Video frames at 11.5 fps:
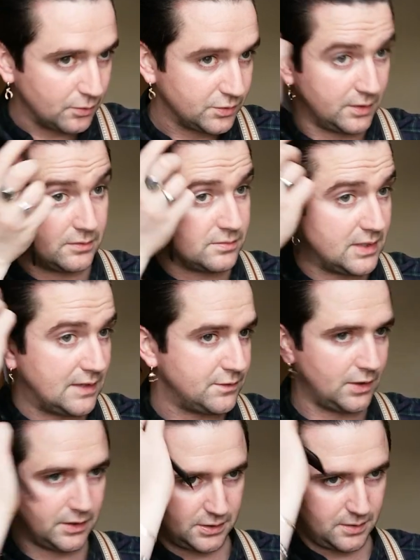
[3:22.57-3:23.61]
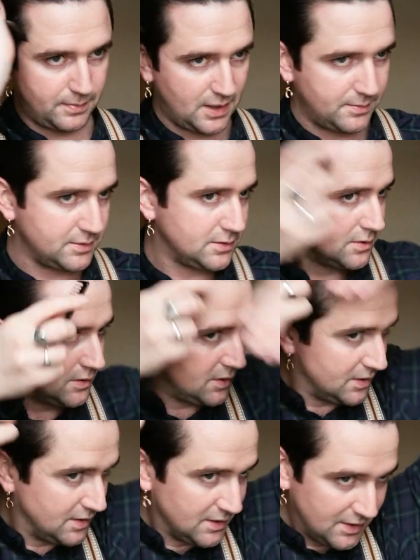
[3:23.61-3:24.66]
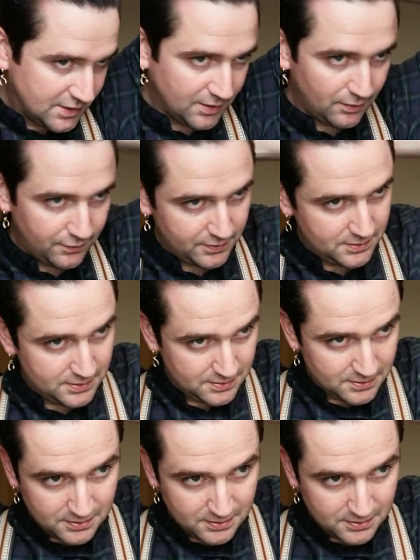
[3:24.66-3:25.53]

Also saves you going to the barbers so often